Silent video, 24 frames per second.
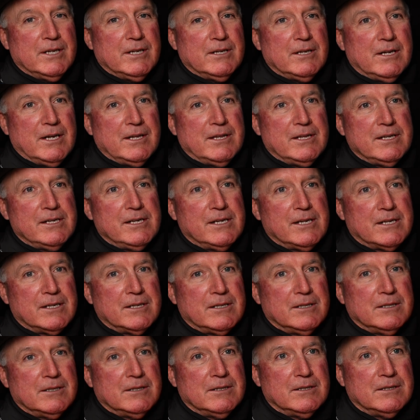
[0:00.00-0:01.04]
then I think,
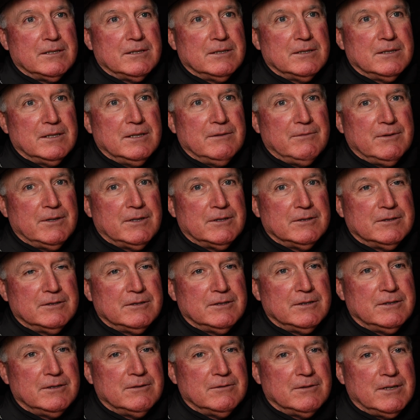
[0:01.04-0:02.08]
if I
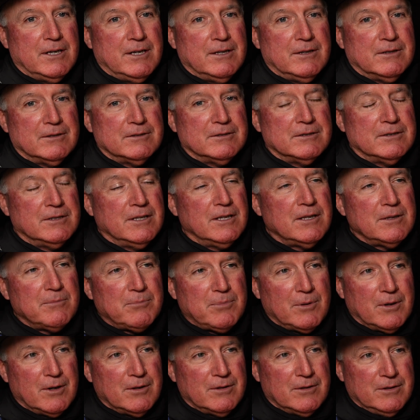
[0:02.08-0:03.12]
understood you right, there's another
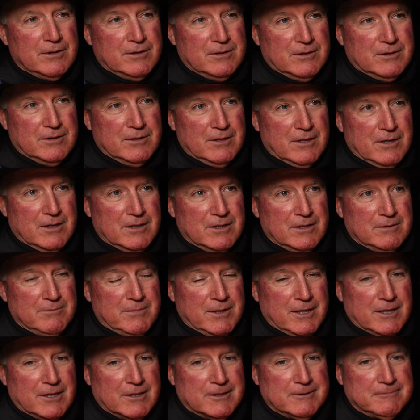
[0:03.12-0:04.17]
part that you're talking
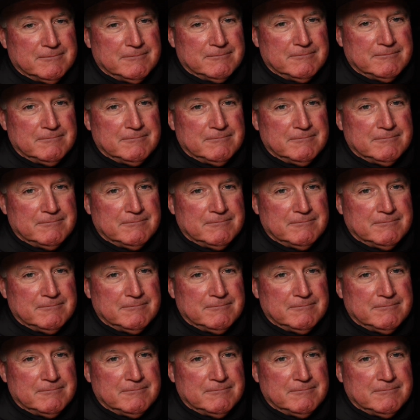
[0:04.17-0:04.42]
about.